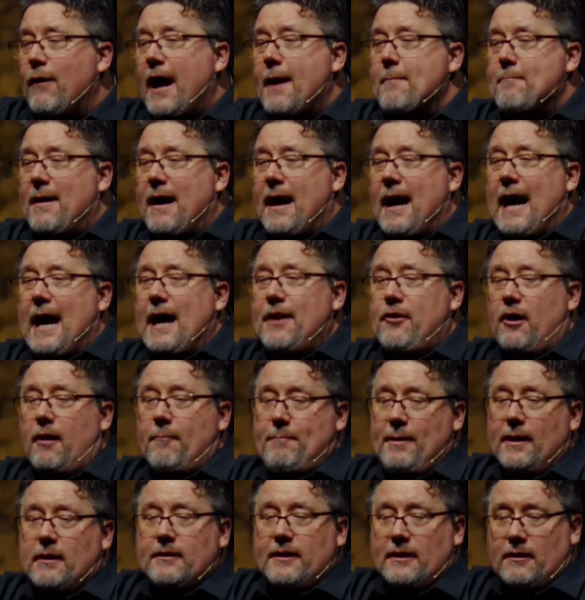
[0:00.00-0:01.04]
right behind our
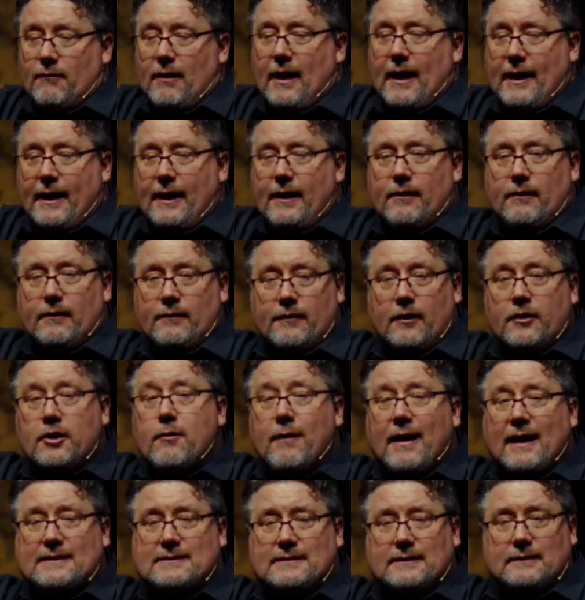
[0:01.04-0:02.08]
building right here, the
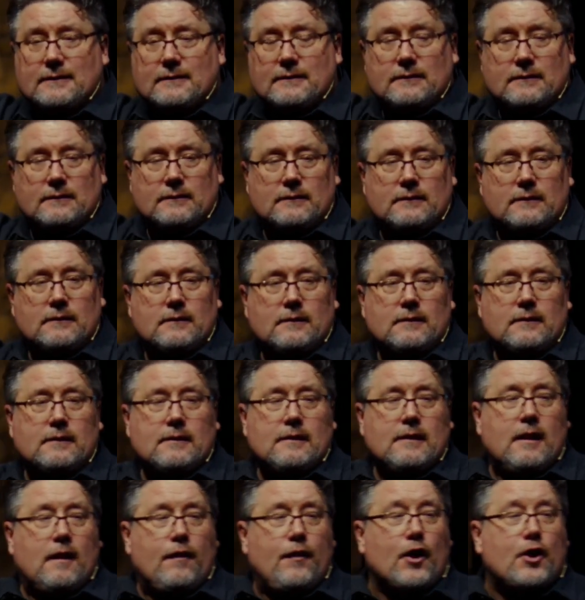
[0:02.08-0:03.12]
new exit.
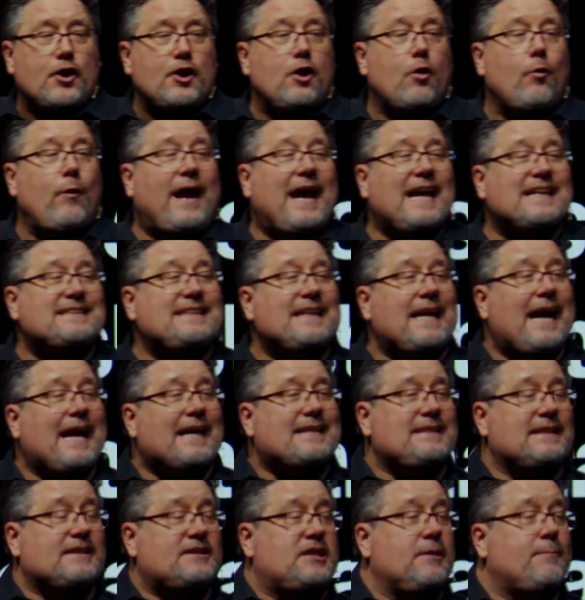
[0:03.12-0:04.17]
They're going to raise the
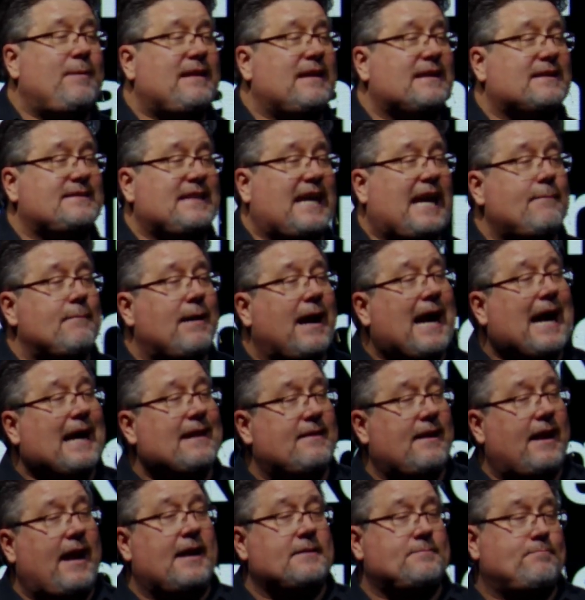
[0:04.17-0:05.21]
exit to be the same
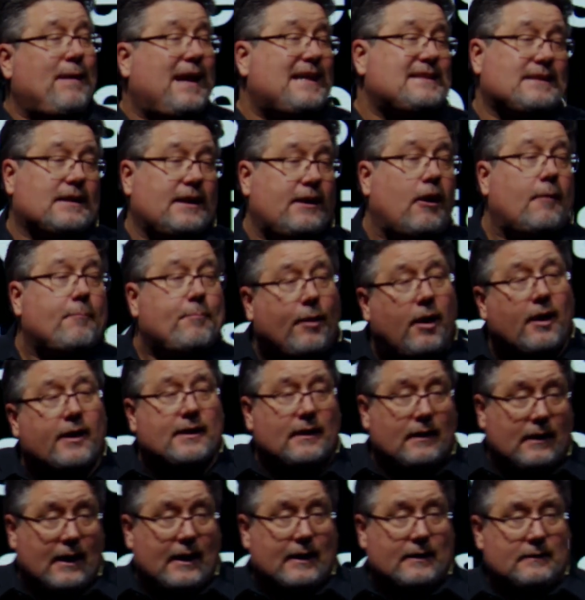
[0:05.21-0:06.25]
height as basically our
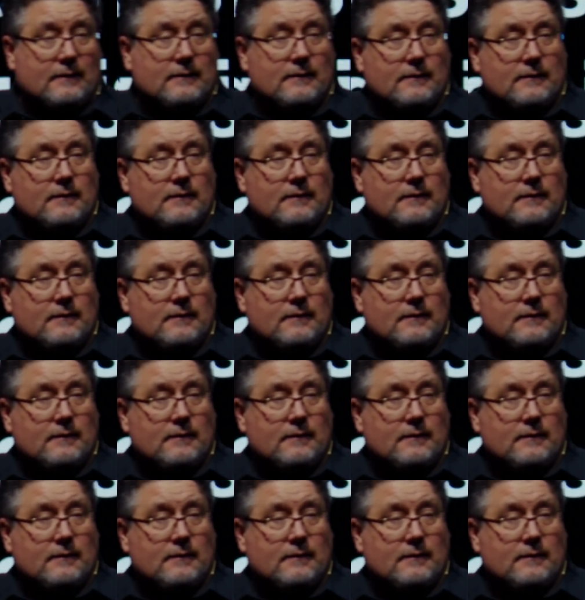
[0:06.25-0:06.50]
parking lot.